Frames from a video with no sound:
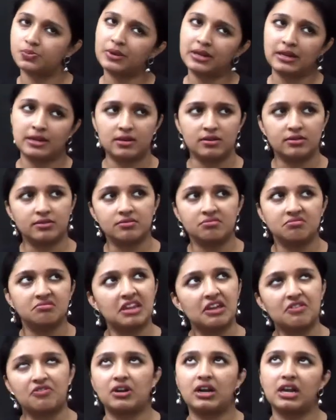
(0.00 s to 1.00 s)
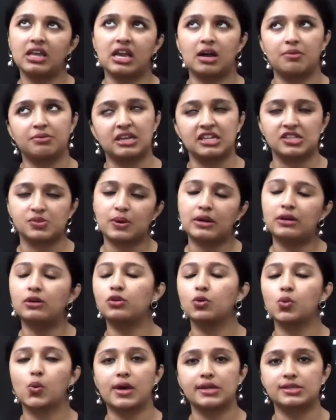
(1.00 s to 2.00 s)
will definitely come. Yes, 1 or
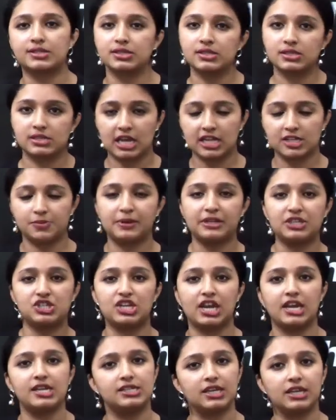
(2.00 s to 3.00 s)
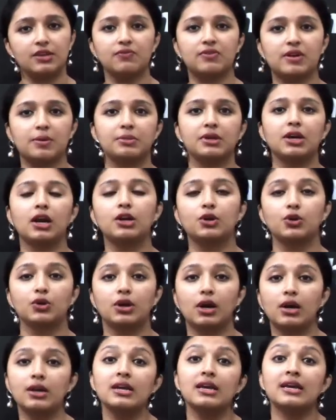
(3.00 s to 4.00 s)
2 questions has been changing from year to
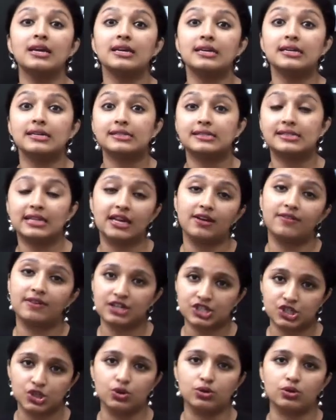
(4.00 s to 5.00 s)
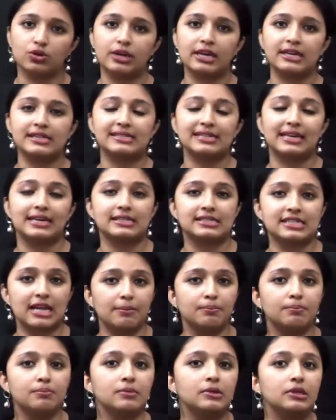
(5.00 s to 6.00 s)
year. Sila varsham. Okay, so
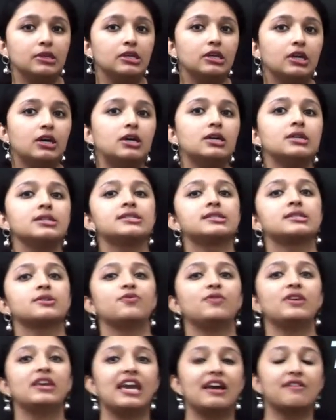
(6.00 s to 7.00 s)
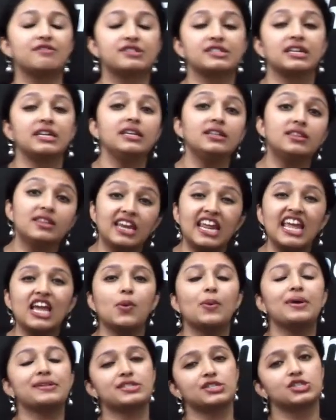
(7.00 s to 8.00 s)
some years we have seen 3
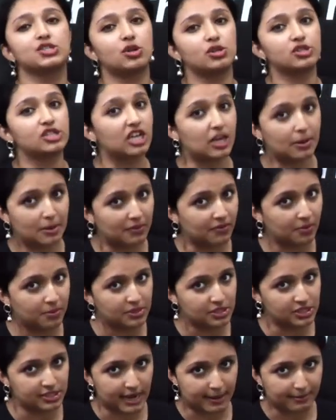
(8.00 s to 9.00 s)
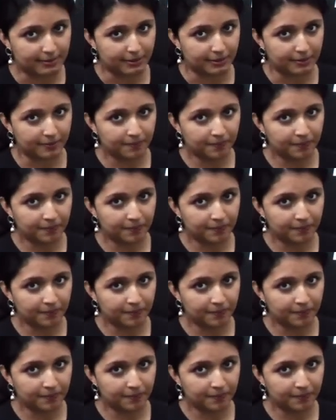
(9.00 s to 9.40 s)
questions also coming from this chapter.